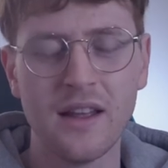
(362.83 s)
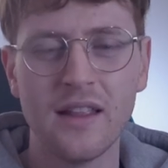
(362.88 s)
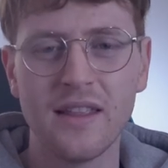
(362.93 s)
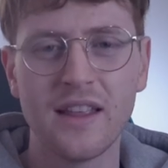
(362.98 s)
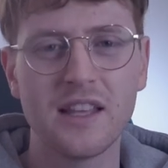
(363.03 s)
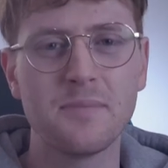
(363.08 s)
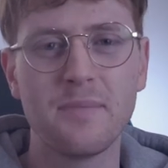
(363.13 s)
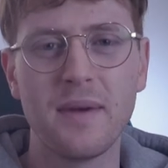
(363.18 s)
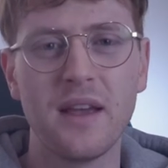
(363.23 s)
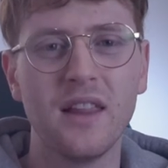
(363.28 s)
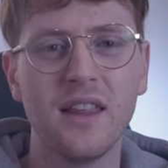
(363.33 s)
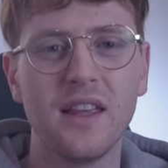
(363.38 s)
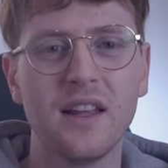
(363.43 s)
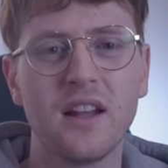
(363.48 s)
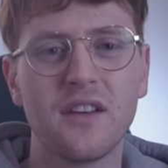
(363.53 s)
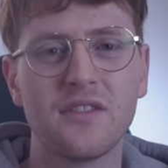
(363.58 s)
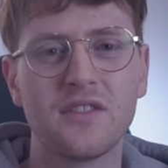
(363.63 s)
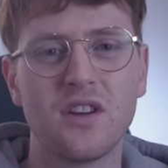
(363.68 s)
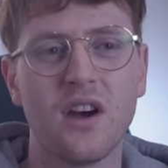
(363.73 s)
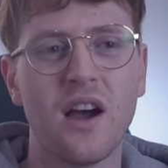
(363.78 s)
That's barely
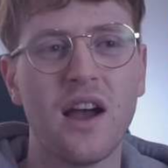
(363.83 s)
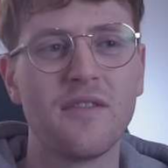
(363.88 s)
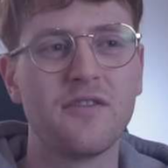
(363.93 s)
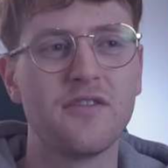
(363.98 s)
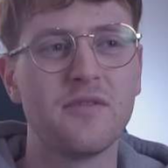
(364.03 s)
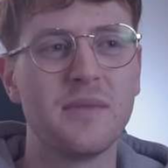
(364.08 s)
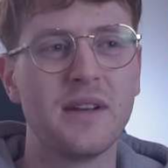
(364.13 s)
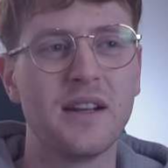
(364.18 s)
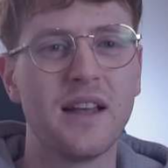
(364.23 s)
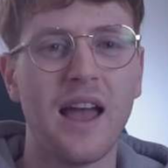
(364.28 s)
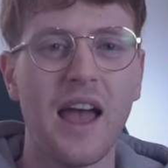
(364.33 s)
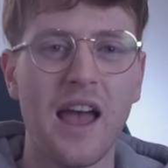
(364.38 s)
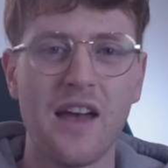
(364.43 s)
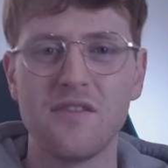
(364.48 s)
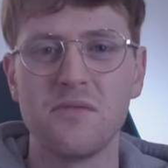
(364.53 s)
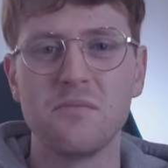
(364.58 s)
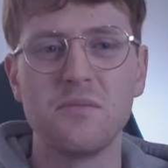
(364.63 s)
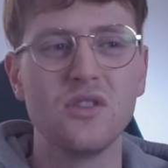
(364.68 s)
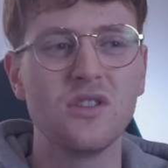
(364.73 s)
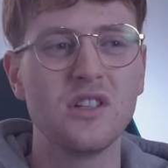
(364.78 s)
enough time for me to have
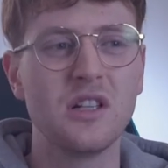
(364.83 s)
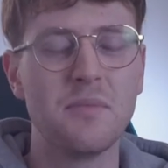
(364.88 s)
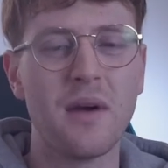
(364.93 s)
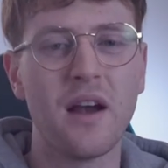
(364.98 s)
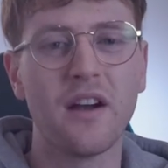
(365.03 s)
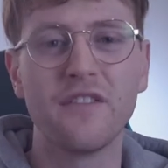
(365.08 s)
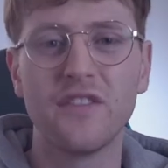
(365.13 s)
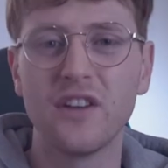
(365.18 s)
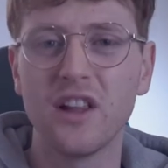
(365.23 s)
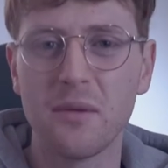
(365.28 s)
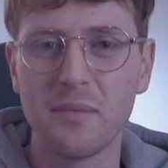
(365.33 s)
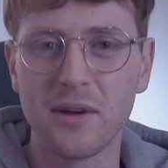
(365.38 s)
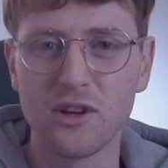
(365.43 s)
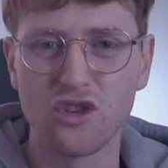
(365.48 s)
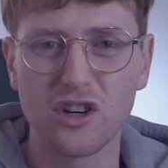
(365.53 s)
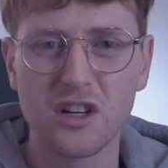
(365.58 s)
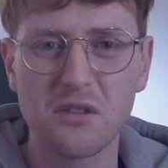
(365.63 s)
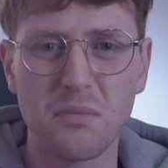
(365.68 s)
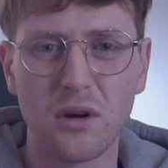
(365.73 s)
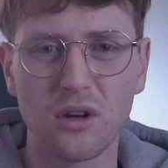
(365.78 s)
a muesli bar and fill up my
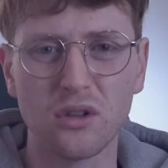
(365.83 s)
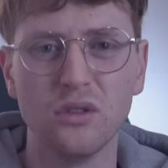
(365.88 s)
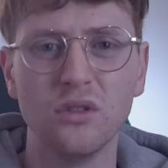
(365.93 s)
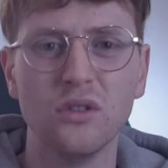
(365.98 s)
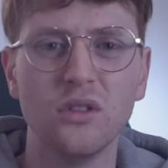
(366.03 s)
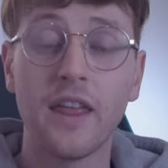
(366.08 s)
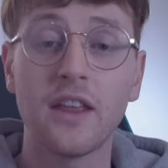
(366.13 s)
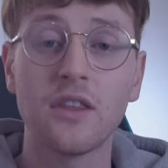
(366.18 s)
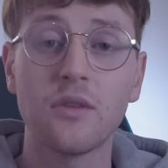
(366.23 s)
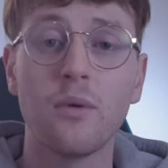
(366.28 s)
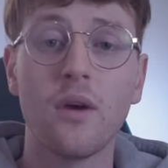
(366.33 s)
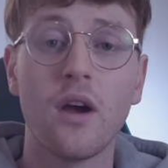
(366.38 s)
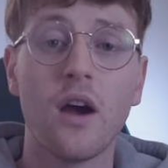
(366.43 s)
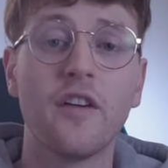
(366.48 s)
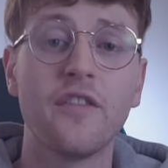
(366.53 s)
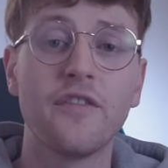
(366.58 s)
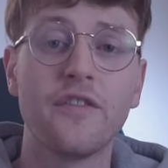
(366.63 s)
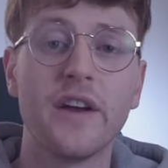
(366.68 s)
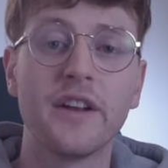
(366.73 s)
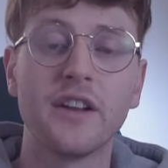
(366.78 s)
drink bottle. That's where
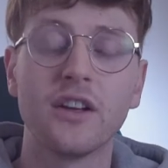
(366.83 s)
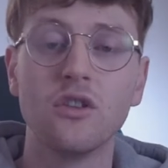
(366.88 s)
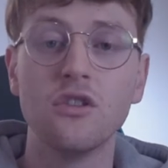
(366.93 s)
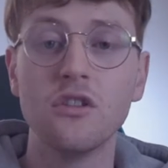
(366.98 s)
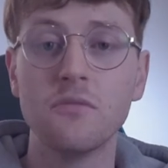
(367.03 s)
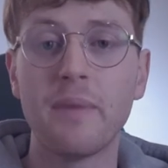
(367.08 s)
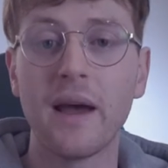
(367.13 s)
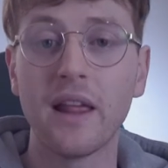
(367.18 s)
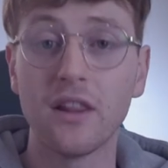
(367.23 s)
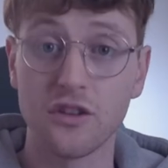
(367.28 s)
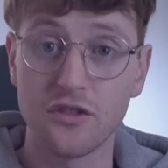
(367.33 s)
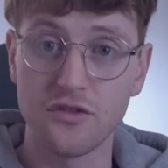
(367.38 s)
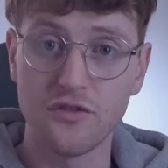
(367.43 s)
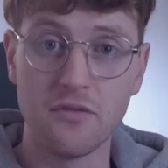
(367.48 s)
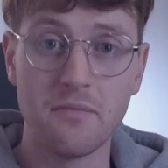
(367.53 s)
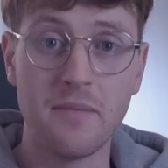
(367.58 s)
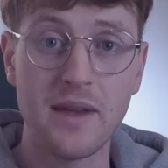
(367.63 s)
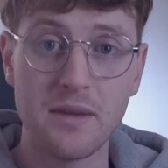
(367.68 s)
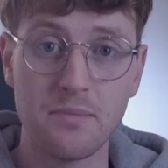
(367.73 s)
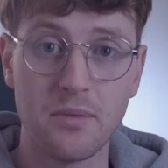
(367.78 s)
I've found a good balance for
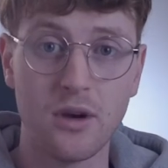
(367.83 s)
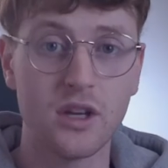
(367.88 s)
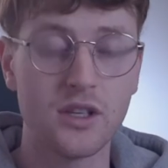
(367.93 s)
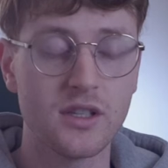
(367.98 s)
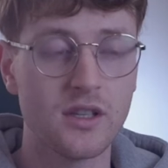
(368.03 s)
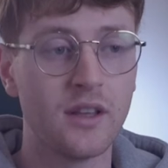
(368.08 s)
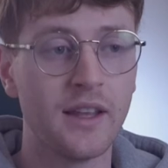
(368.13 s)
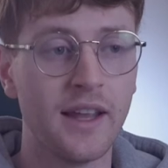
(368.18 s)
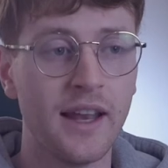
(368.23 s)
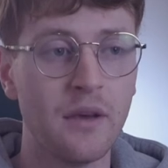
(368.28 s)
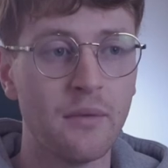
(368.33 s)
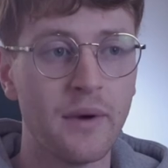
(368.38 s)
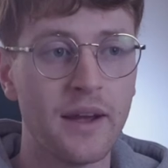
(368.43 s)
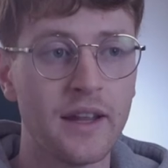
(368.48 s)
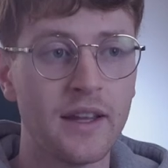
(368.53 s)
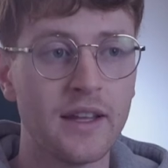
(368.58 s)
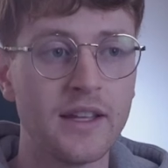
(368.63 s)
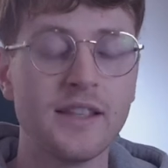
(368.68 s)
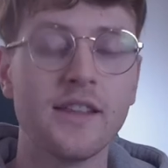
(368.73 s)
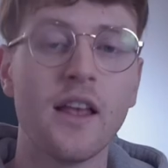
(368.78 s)
me personally
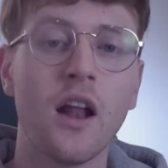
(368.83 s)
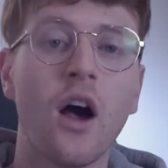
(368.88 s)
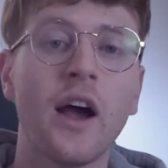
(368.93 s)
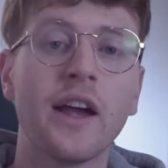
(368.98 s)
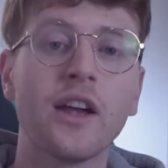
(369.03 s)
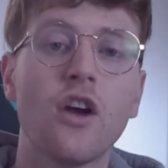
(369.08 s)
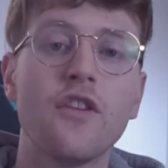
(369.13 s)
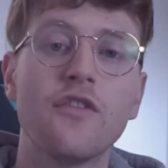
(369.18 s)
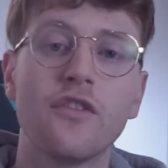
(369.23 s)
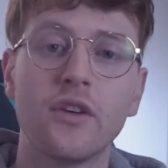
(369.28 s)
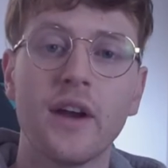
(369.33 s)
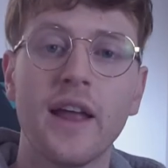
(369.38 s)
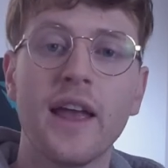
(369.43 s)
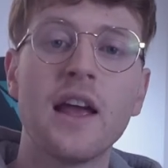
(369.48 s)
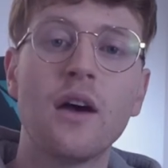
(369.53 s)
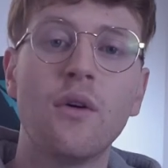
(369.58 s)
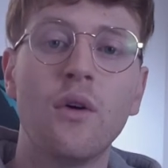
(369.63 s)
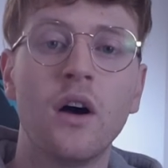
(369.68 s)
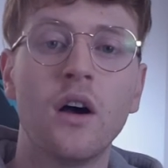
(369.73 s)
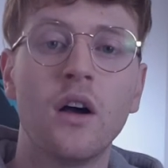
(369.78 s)
anyway, is that I go for an
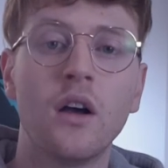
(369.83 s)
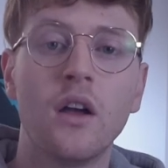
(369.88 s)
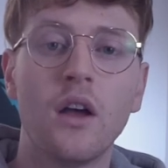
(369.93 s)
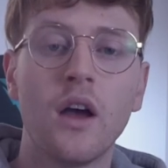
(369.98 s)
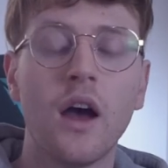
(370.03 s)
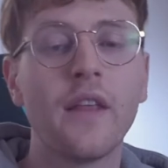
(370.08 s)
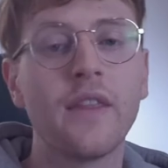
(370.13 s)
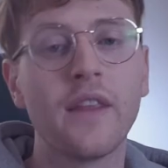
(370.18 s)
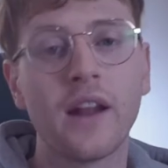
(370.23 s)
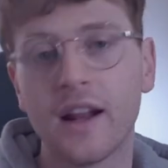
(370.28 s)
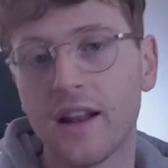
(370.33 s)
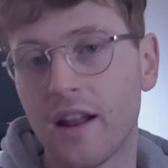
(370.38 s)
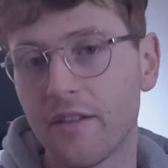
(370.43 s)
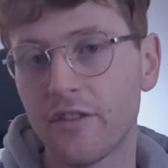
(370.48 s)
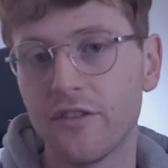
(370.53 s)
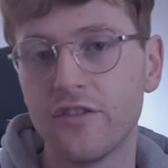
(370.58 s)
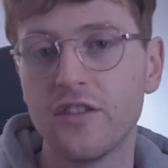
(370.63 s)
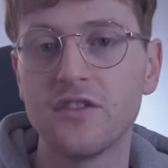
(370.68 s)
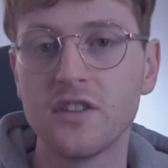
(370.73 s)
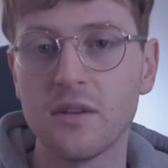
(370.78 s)
hour and then I'd have a
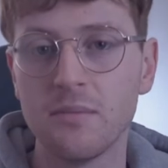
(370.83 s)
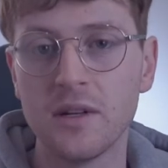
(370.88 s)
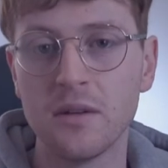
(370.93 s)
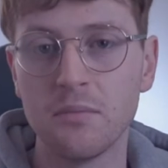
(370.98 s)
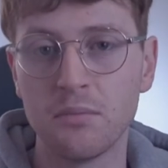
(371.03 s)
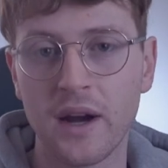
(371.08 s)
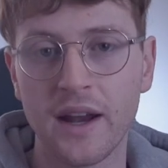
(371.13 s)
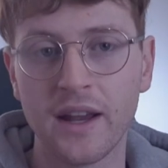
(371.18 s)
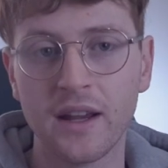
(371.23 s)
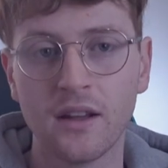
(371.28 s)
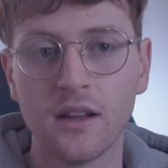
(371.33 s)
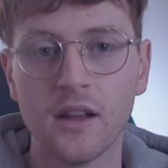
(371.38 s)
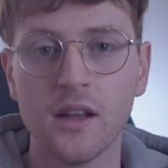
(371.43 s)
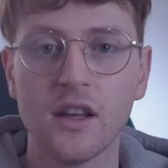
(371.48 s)
15 minute break.